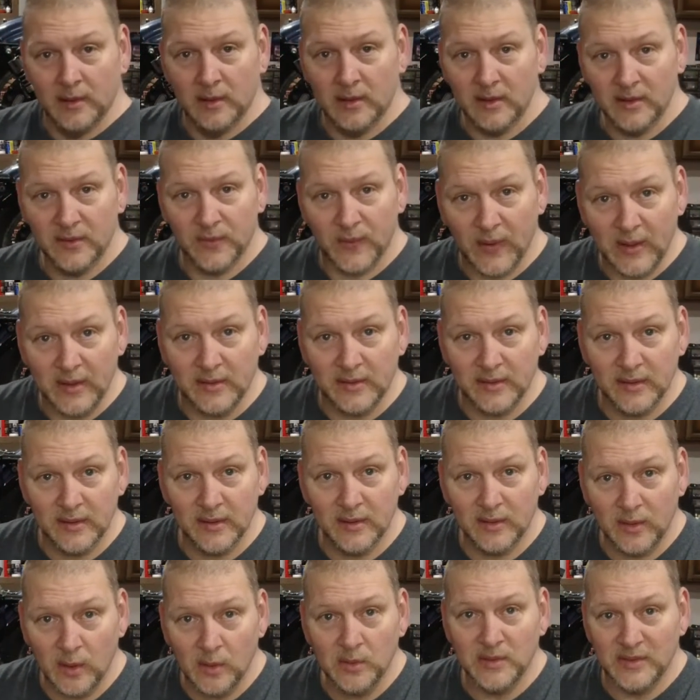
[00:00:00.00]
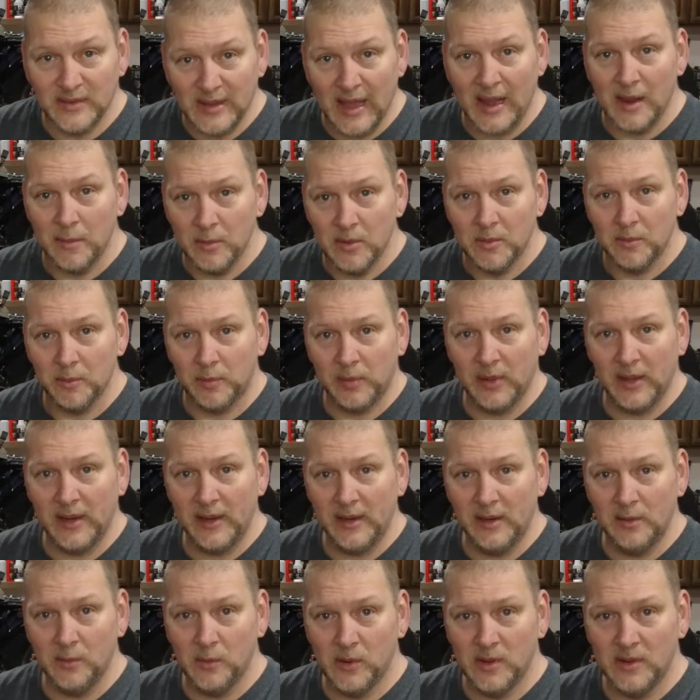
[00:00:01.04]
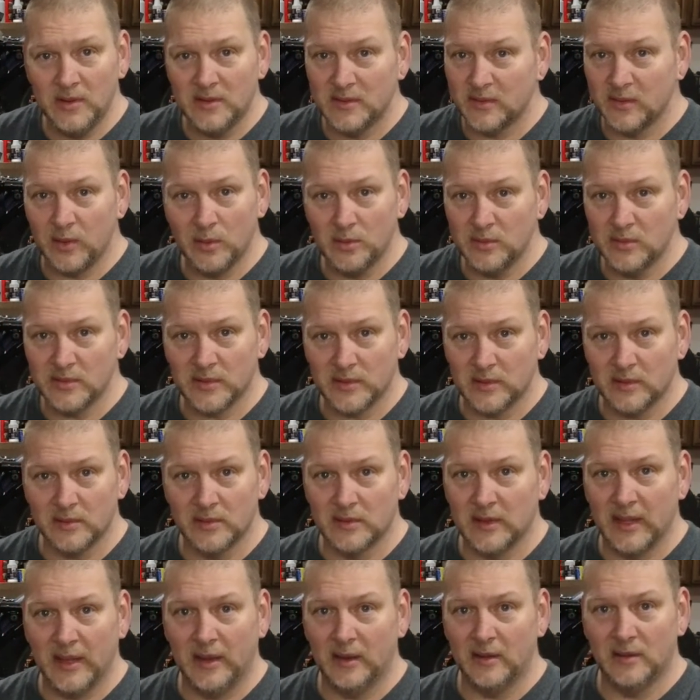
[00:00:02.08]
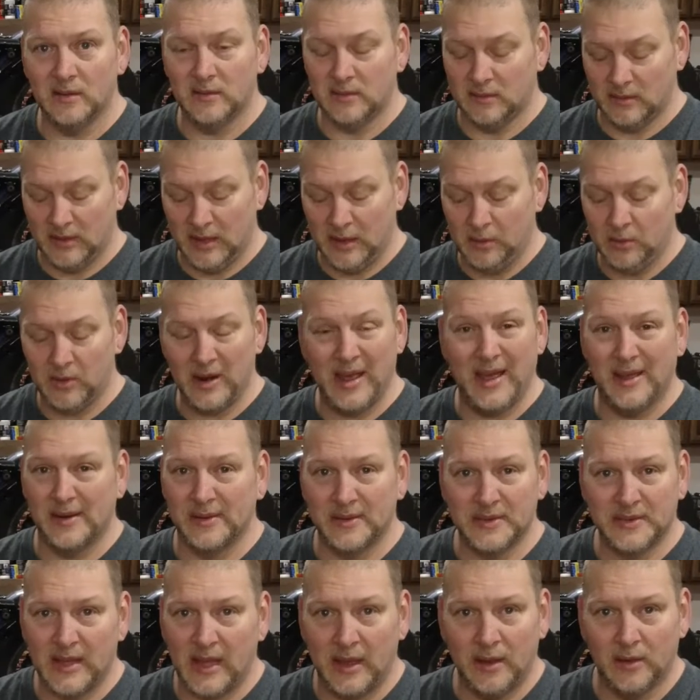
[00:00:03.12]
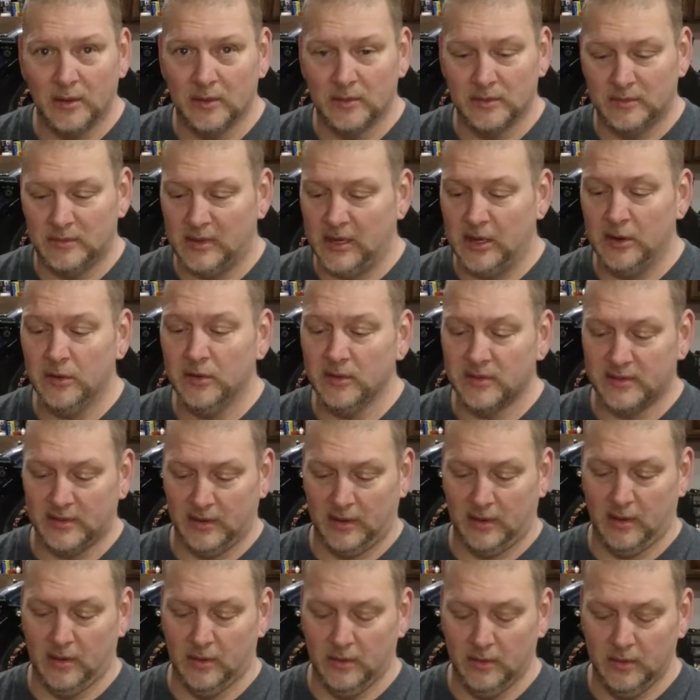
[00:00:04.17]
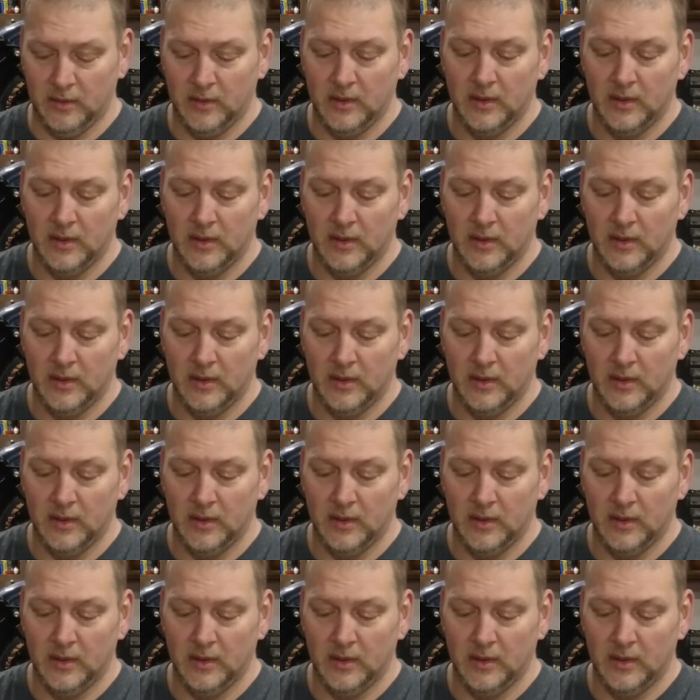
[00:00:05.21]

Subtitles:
let's face it, those diamond plated ones, those are like, they were out of style years ago.